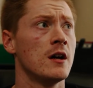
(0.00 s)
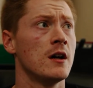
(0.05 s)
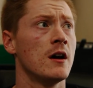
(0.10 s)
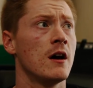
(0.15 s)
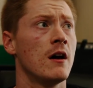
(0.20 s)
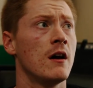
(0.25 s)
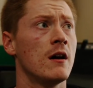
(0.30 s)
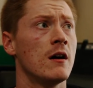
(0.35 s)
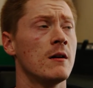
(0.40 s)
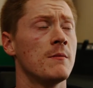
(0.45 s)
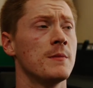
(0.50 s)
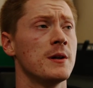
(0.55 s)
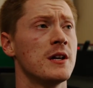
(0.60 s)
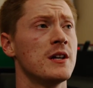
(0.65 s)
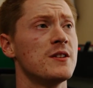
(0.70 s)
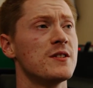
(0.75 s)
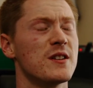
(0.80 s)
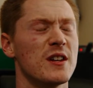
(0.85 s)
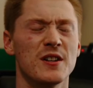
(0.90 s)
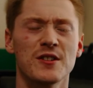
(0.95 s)
Um,
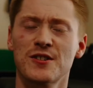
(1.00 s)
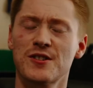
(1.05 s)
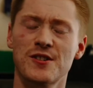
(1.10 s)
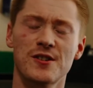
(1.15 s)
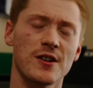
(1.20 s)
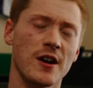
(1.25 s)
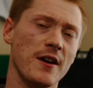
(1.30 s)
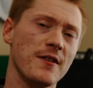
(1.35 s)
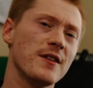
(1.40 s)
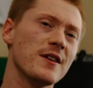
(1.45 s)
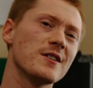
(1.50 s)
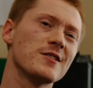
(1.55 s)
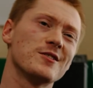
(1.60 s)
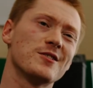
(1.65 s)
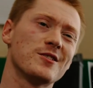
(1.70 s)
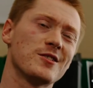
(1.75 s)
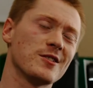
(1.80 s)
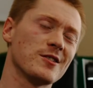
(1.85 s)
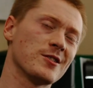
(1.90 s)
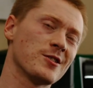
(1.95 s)
he's his. I think
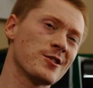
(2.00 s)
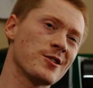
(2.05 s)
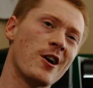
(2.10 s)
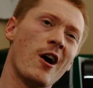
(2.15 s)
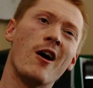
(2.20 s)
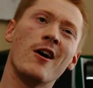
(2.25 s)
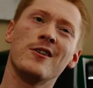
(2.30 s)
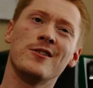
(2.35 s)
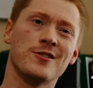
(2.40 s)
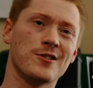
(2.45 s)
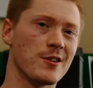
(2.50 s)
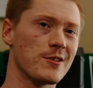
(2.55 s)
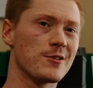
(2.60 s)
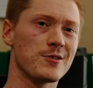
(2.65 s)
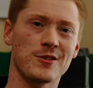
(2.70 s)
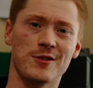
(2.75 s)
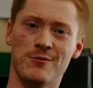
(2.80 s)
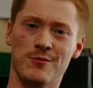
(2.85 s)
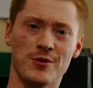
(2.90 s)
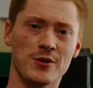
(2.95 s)
his shot in general
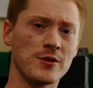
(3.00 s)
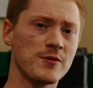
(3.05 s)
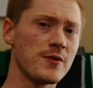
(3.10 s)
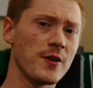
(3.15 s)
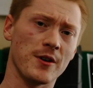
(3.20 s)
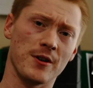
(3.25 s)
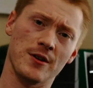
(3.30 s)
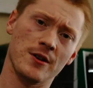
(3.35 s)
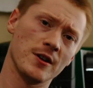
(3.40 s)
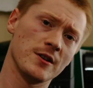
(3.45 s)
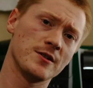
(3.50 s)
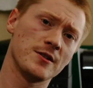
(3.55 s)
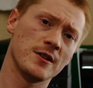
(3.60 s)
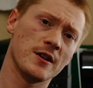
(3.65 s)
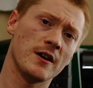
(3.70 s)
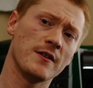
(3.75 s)
has improved like crazy.